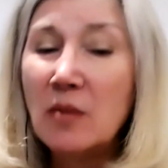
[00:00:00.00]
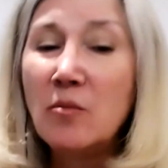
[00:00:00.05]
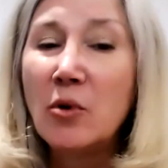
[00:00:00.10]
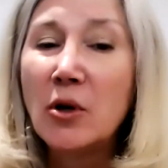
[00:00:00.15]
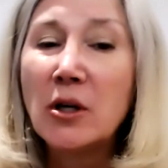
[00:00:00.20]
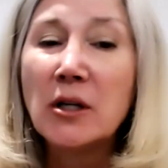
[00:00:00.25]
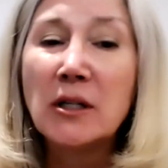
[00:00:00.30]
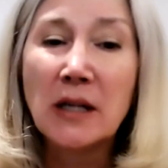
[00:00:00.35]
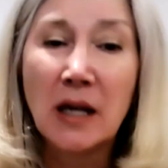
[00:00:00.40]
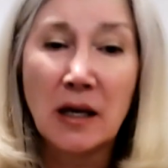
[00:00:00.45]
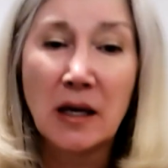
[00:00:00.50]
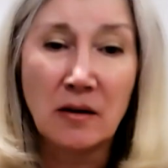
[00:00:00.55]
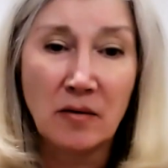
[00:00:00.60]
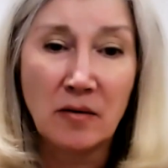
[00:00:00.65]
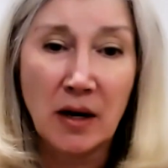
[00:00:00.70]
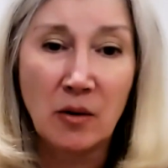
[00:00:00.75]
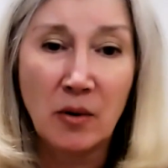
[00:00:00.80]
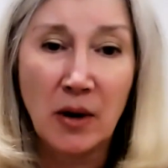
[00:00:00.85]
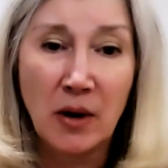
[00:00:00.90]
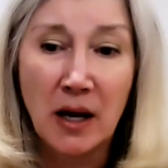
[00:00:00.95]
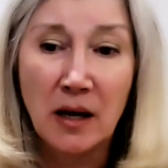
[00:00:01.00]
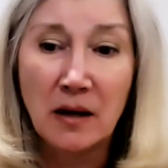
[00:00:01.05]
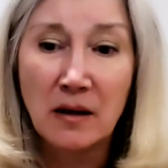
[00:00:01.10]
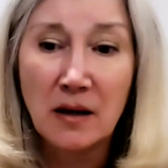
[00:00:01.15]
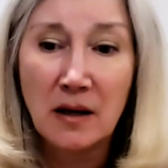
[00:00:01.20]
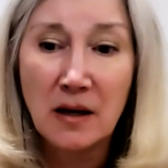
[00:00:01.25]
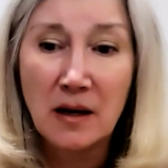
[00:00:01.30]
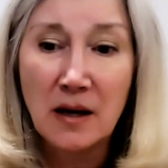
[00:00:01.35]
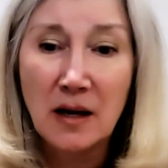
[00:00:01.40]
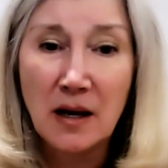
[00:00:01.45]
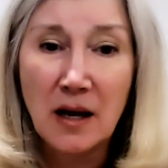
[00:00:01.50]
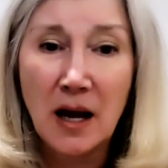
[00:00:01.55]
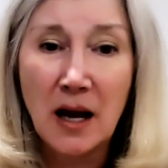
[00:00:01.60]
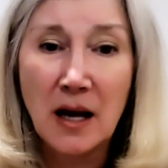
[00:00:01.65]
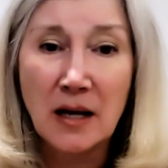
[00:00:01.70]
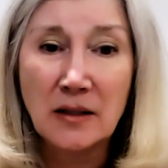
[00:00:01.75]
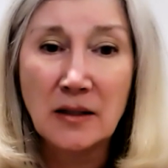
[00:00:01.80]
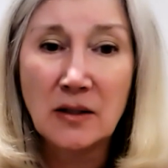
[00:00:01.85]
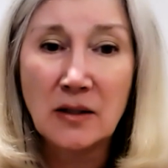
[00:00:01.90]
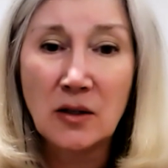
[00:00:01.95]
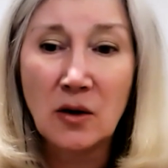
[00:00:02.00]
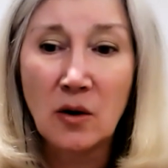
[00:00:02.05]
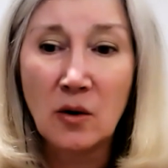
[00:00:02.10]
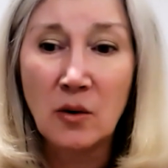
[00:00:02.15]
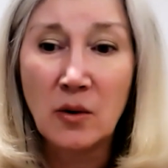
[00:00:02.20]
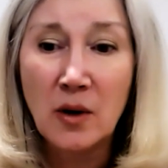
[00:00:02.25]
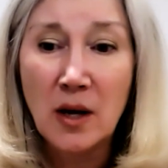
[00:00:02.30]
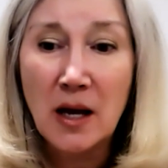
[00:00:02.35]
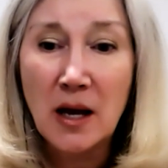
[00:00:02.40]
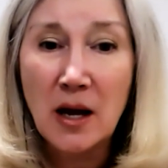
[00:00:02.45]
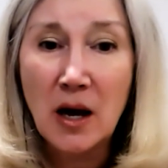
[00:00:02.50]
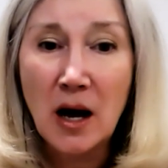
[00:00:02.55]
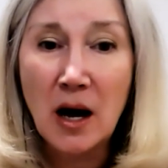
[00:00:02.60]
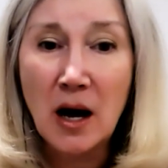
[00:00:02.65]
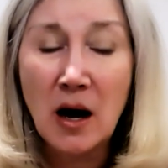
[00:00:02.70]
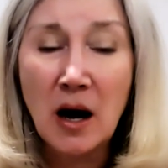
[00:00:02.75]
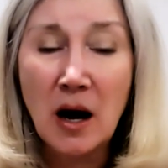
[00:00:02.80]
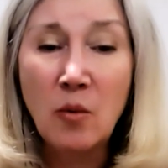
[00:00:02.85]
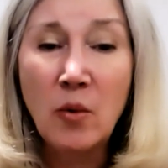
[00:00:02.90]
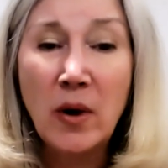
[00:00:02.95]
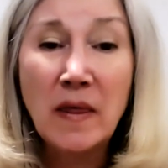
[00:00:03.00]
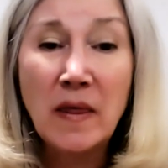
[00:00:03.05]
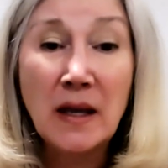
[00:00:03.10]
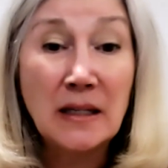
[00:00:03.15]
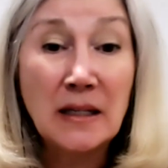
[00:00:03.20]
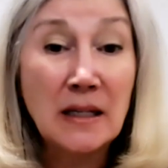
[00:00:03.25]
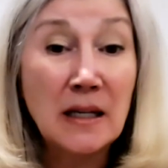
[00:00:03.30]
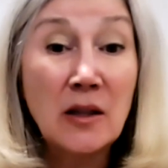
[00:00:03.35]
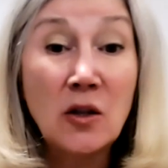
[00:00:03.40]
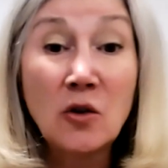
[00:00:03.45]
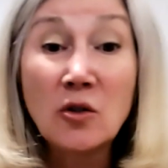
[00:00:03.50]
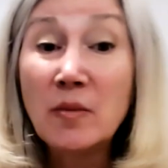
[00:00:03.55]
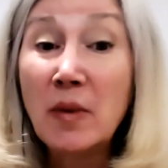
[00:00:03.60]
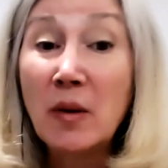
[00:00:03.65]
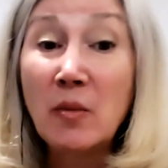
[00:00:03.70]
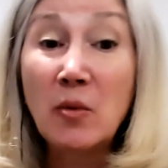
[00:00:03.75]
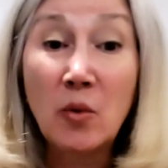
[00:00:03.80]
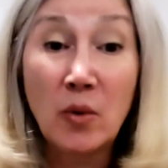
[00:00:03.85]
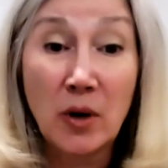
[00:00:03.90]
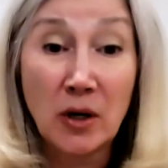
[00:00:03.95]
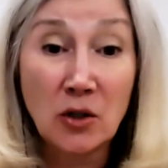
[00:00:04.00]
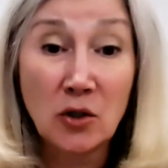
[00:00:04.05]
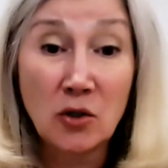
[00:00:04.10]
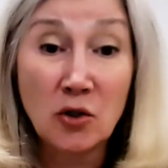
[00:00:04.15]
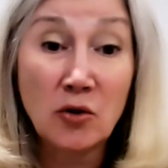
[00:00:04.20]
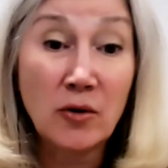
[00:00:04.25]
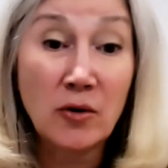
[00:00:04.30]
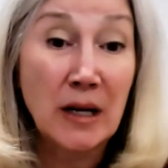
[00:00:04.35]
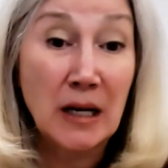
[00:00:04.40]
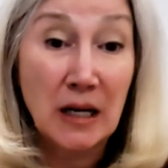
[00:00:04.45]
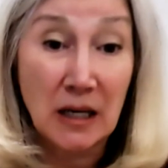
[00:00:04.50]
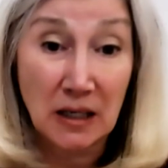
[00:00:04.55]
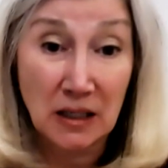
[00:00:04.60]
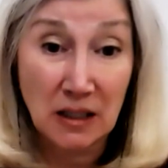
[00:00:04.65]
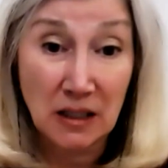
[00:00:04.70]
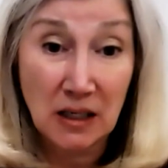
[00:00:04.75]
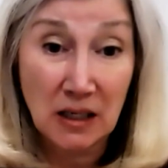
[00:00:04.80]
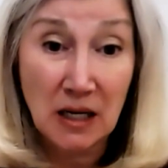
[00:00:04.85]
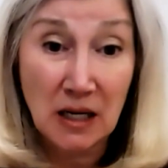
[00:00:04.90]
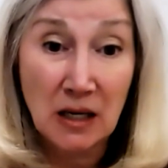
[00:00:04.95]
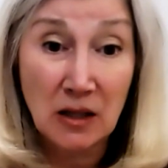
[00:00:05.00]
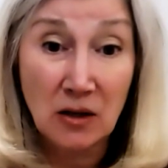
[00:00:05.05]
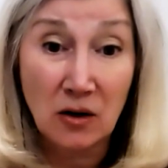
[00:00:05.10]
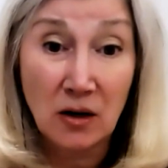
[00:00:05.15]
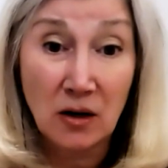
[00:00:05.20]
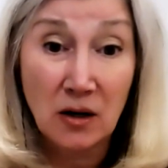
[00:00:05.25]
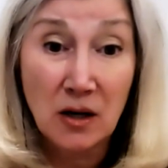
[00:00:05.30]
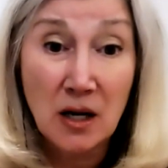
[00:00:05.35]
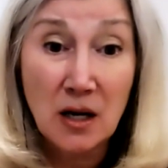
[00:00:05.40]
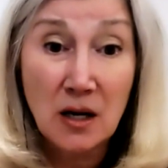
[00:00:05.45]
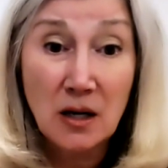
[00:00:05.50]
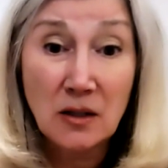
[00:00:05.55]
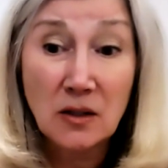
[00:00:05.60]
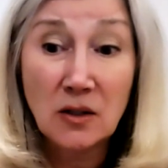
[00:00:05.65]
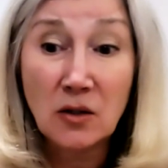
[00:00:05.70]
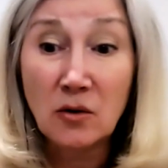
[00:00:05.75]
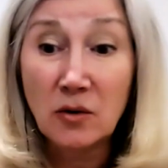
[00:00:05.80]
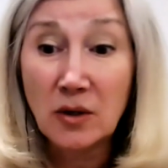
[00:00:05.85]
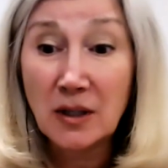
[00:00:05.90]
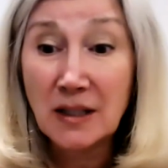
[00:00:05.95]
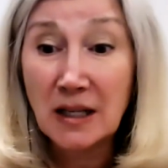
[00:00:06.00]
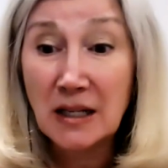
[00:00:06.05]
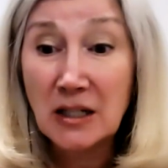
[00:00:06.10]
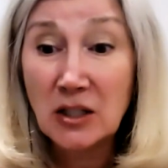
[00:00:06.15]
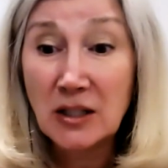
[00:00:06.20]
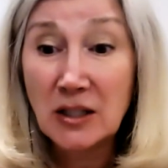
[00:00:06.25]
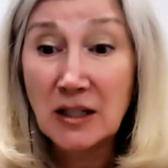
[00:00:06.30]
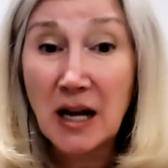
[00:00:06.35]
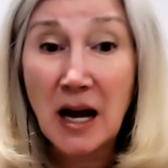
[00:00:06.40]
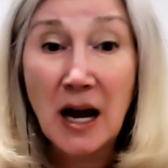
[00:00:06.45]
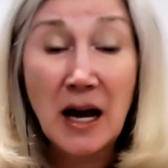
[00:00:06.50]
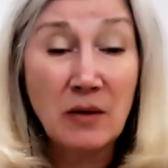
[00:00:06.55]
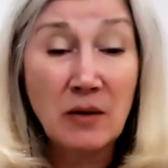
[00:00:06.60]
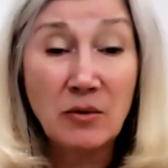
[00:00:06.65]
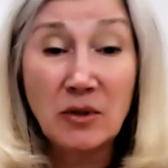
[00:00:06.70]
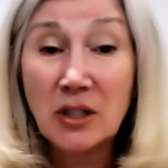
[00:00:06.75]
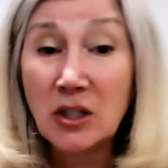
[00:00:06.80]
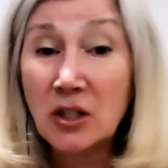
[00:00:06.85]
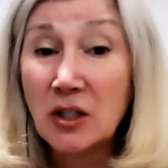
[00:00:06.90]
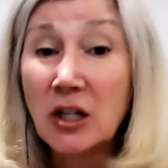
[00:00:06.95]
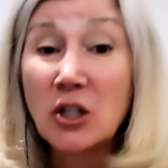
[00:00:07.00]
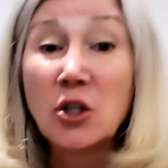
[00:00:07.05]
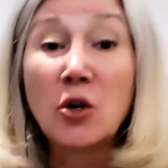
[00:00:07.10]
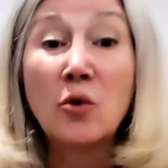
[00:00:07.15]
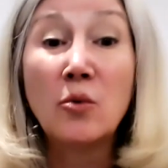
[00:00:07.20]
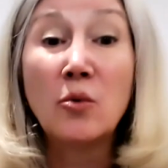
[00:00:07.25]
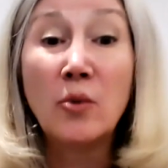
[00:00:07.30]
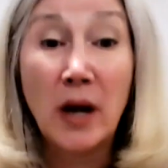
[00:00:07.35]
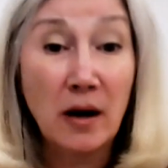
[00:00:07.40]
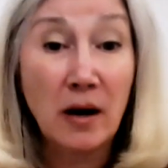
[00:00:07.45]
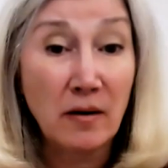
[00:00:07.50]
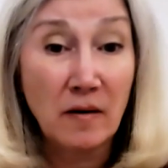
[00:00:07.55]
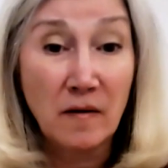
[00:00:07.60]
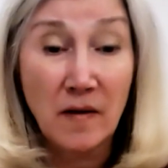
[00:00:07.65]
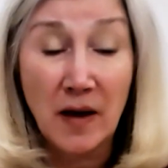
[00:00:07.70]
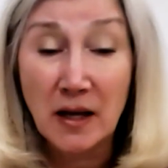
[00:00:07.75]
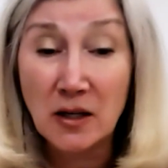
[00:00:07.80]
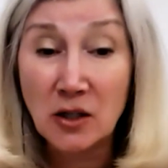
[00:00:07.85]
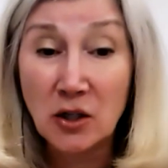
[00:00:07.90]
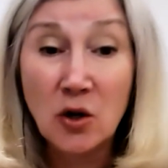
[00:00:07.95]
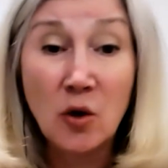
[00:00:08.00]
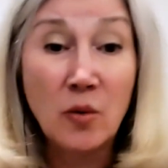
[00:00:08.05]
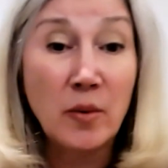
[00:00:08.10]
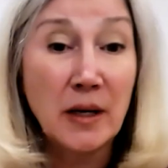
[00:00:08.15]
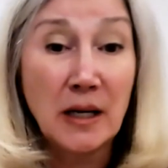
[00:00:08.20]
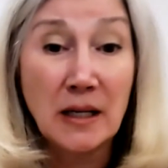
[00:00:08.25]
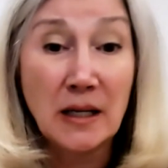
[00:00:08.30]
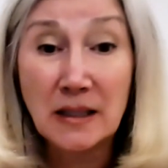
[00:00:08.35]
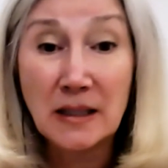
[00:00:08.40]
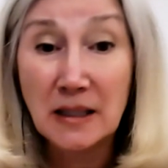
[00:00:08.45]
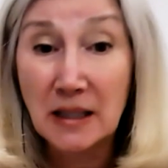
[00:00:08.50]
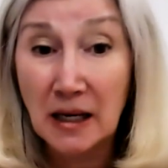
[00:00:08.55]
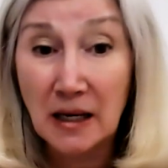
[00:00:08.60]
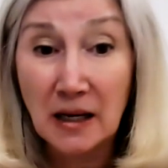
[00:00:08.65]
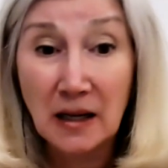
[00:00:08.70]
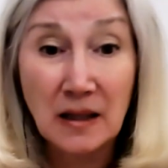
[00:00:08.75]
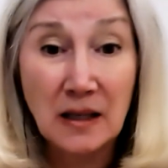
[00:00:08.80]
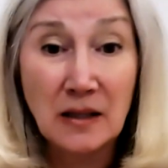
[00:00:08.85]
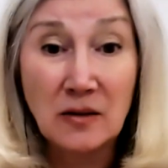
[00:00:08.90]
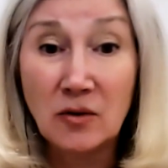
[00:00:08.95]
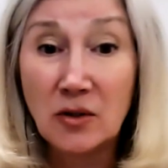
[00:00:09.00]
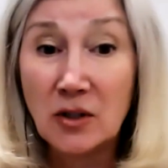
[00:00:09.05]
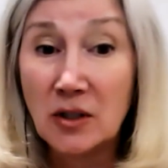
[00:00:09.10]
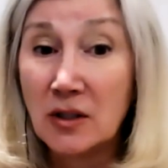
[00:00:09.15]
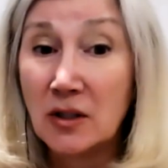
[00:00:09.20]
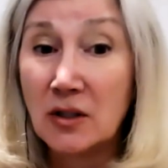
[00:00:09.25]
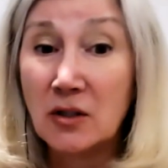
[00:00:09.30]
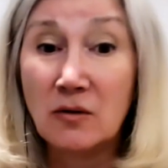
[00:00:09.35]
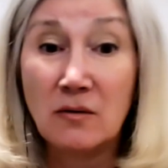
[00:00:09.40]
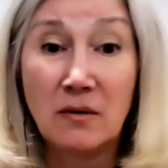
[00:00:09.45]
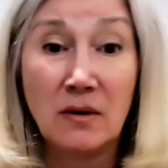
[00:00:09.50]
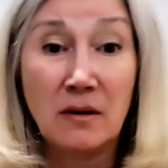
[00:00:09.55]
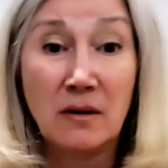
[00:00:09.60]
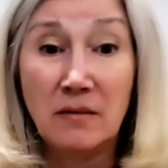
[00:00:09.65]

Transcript: put it together right away. And so, and when they did, those people weren't treated either. So, because it was just such a rare event. Nobody had seen it. These were just such,